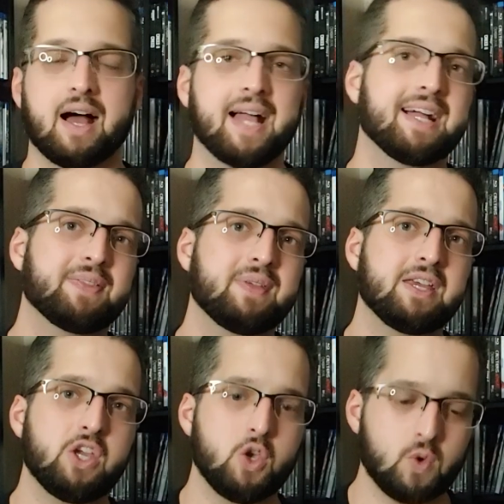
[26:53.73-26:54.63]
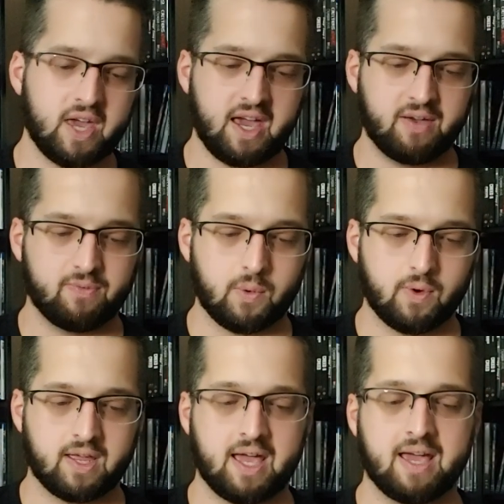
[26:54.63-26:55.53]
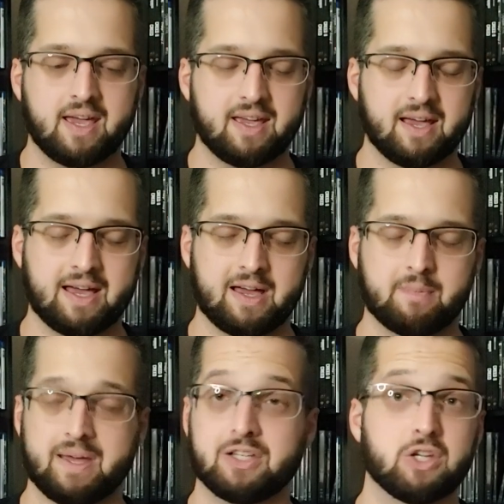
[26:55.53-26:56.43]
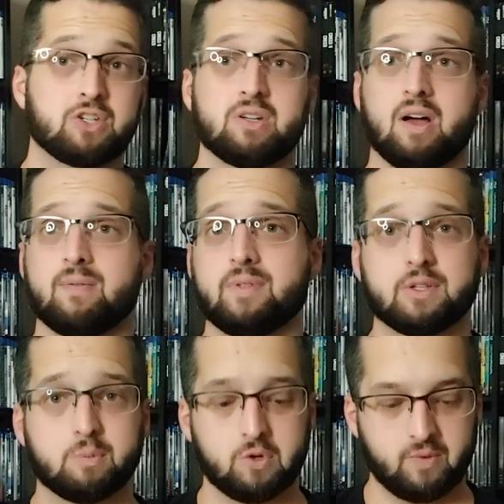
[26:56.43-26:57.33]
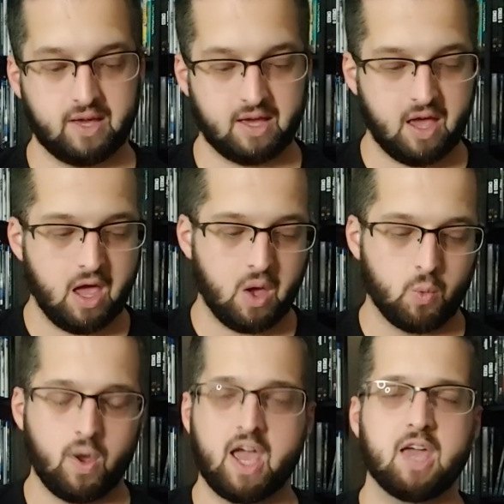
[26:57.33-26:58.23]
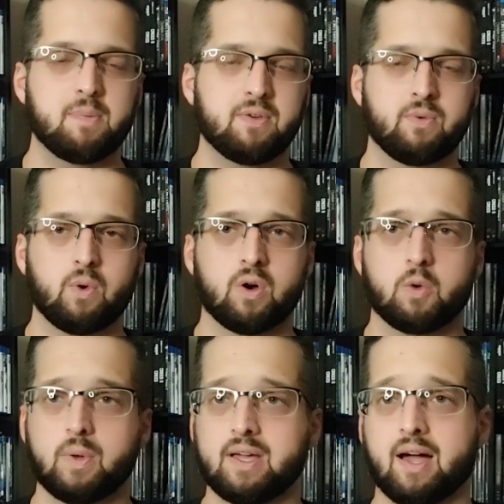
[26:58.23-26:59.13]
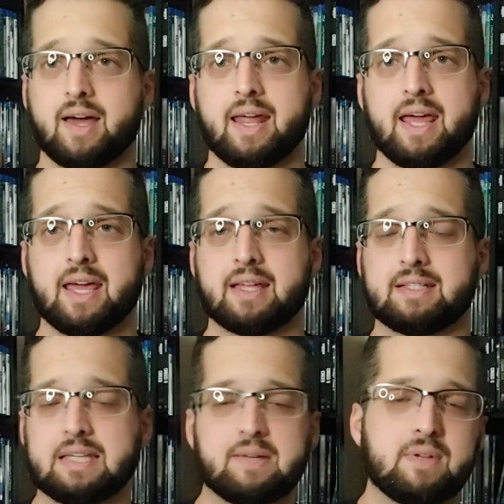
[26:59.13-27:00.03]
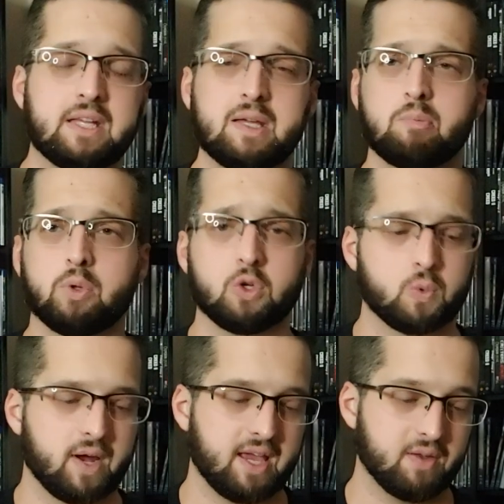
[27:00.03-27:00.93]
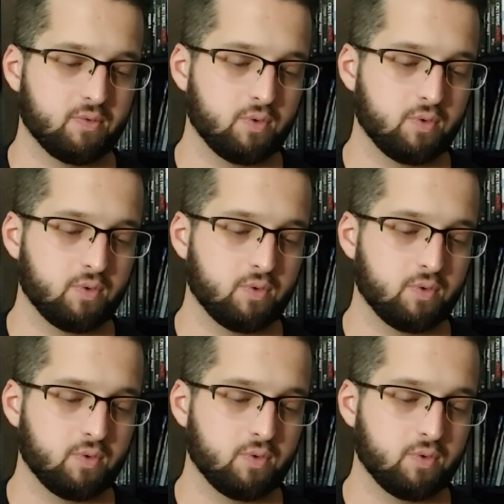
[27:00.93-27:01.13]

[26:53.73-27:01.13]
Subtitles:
I got the UK 4K edition of this movie way before we got a DVD, Blu-ray, and